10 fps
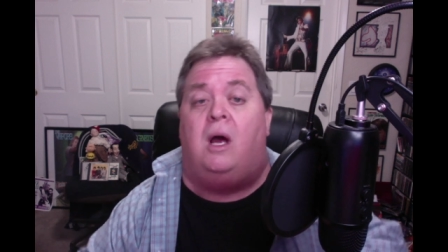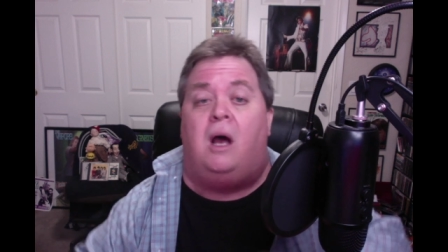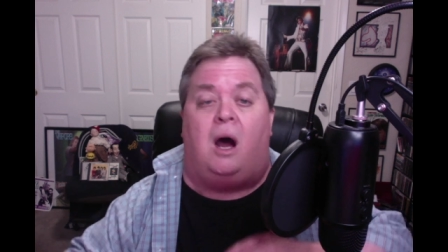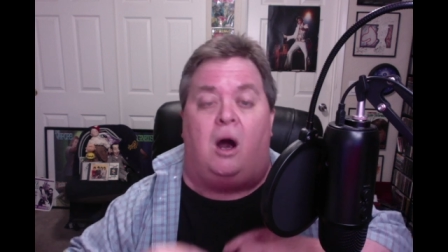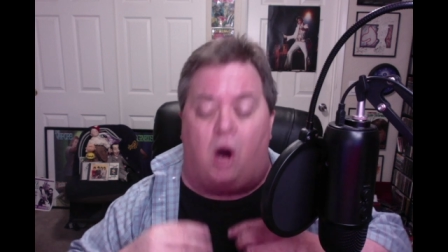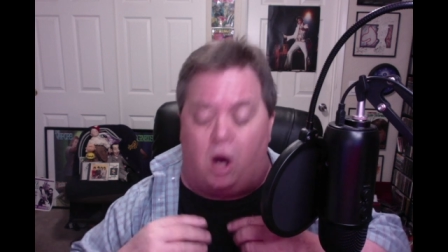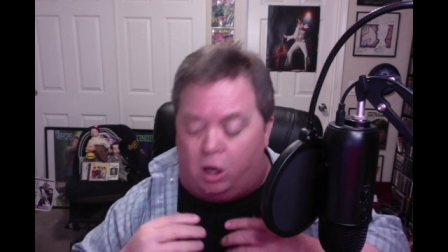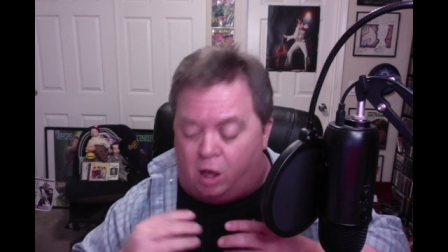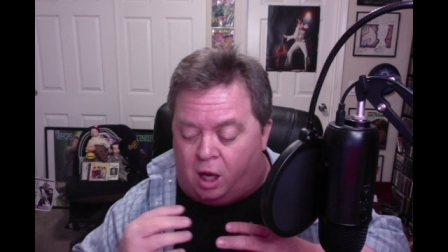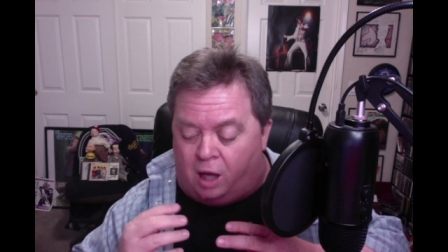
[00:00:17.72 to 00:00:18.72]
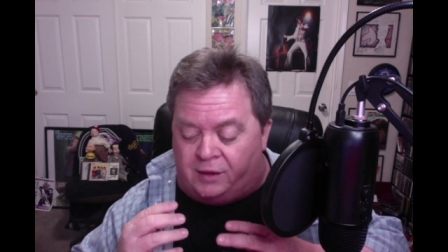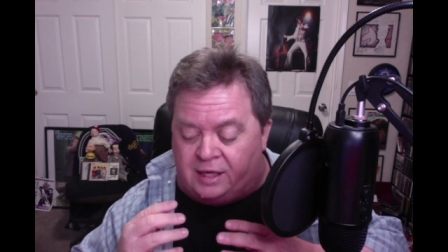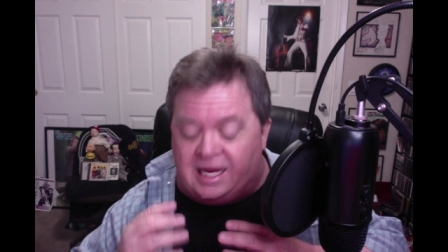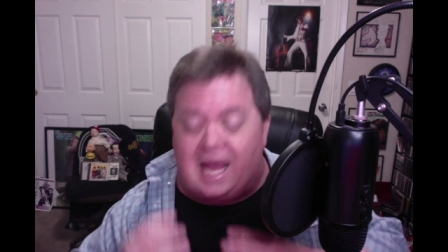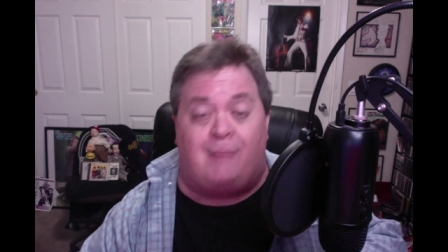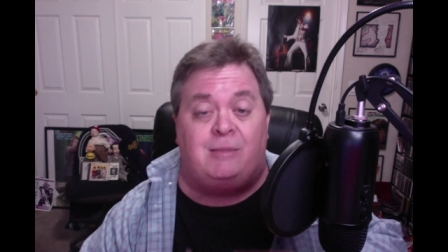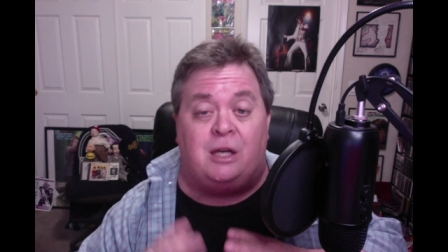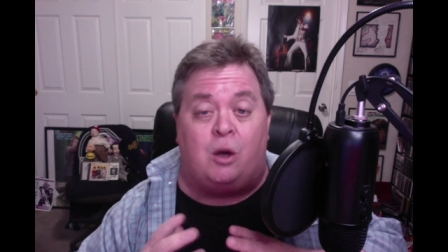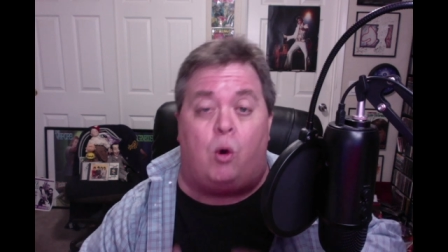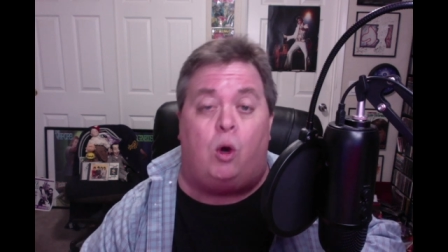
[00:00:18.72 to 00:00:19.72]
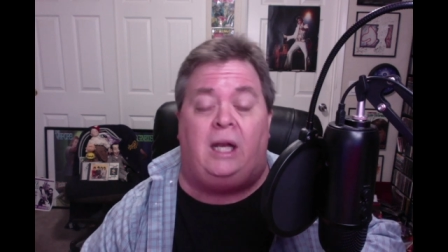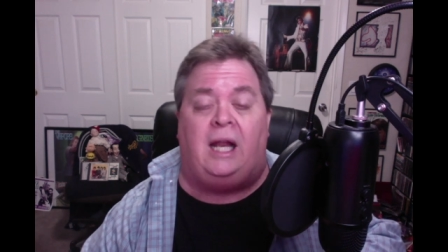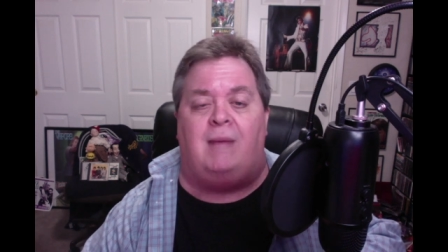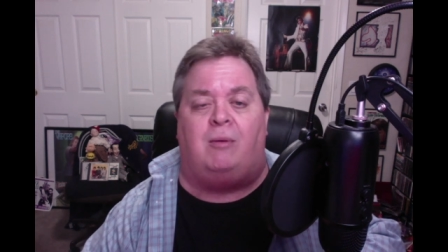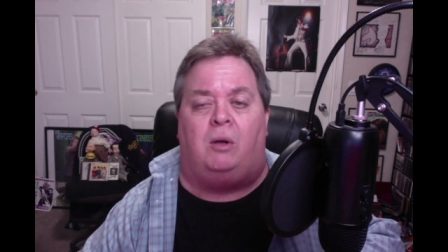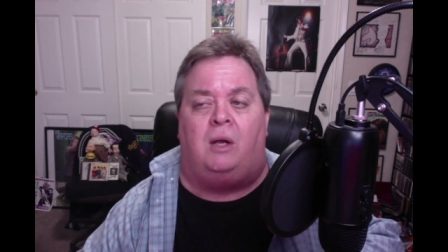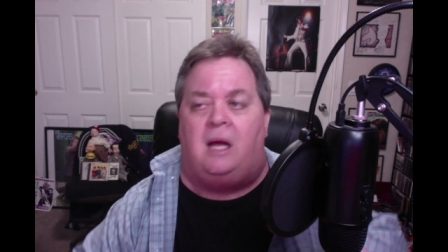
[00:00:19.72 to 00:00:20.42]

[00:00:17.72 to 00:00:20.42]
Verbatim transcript: are all on the Captain Oi label,